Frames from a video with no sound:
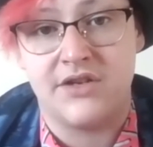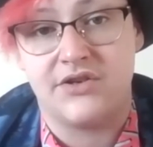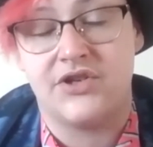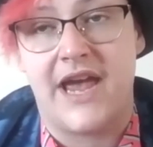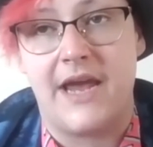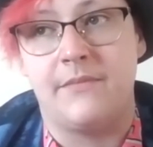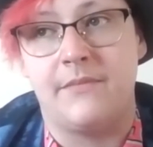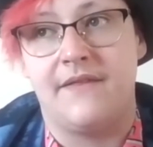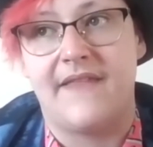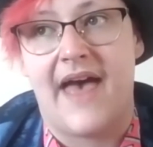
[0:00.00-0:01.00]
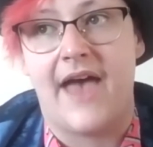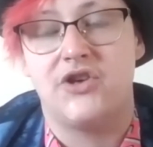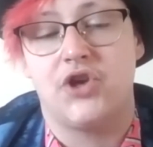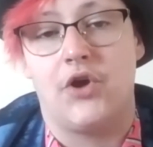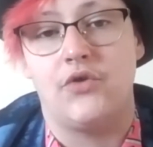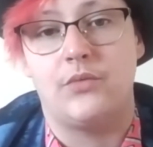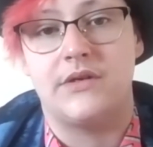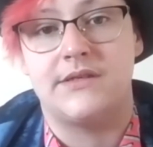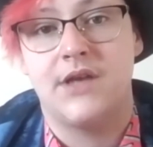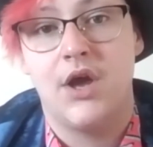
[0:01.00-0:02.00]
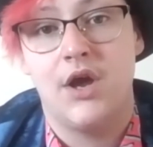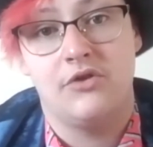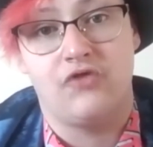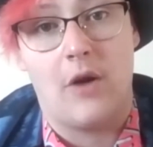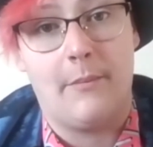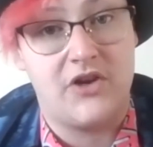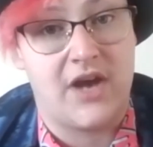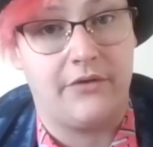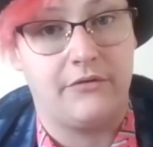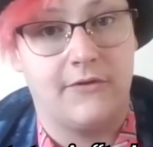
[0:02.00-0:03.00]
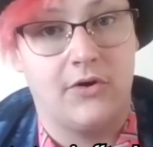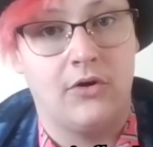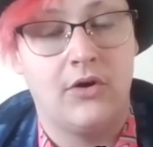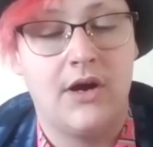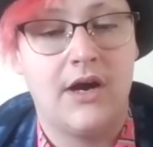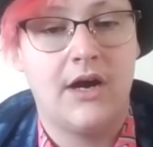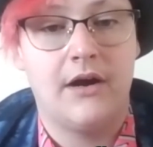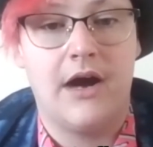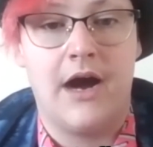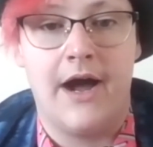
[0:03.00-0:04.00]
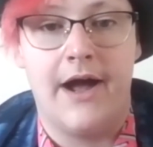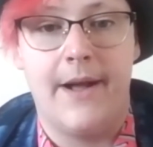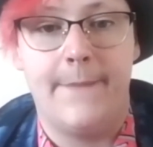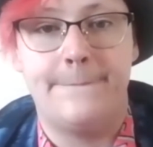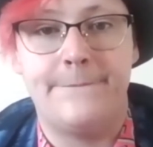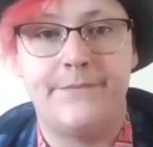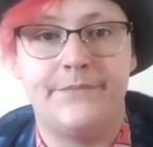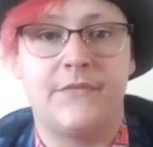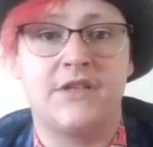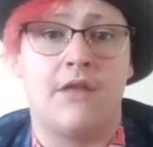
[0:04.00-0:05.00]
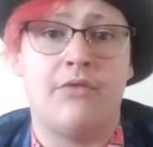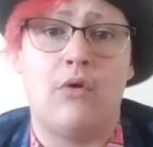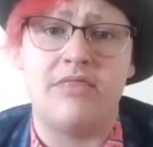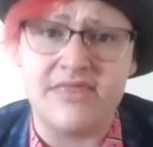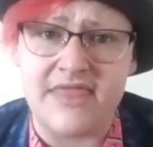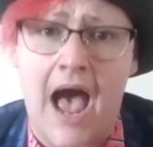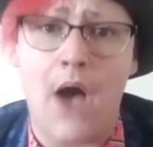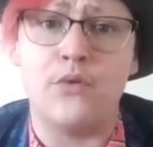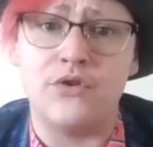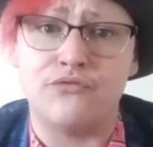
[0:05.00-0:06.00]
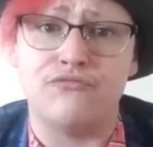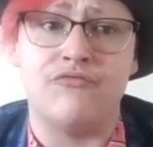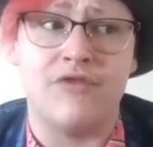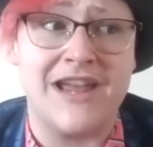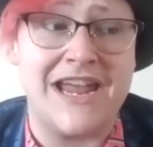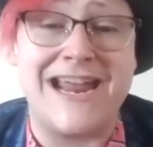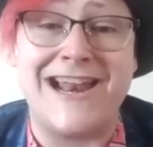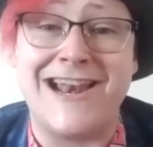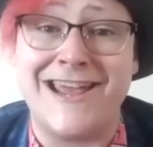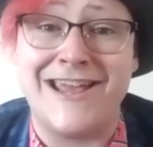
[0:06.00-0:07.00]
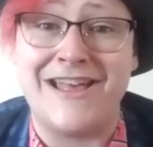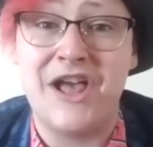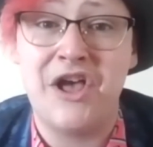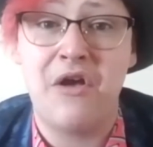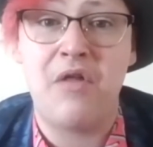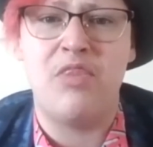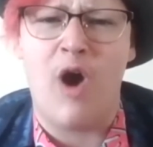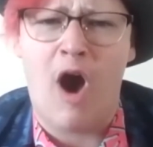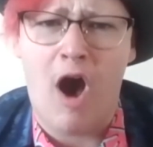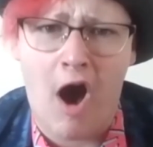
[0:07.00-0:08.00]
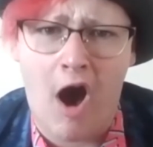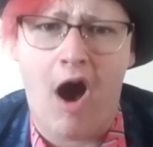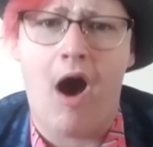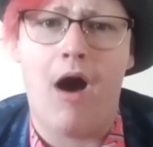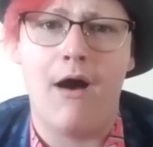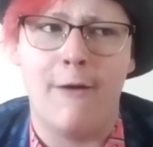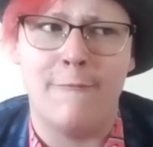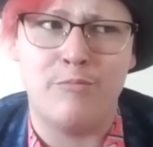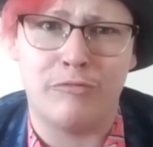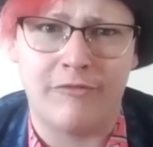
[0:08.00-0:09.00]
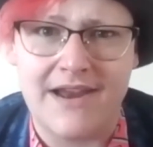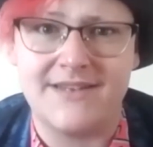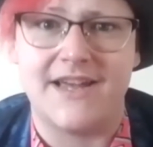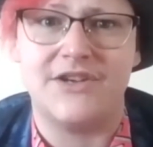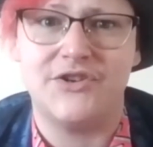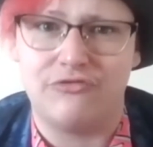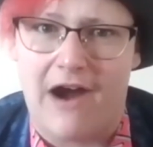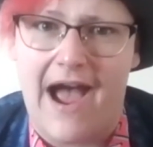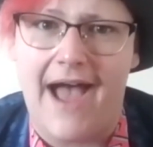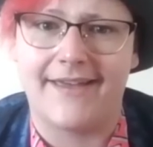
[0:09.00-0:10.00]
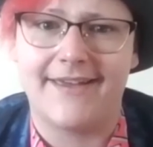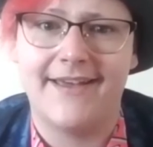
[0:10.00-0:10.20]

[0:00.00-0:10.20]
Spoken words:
such a shame that their show was dropped by Channel 4. So I thought that was really the heart of British drag,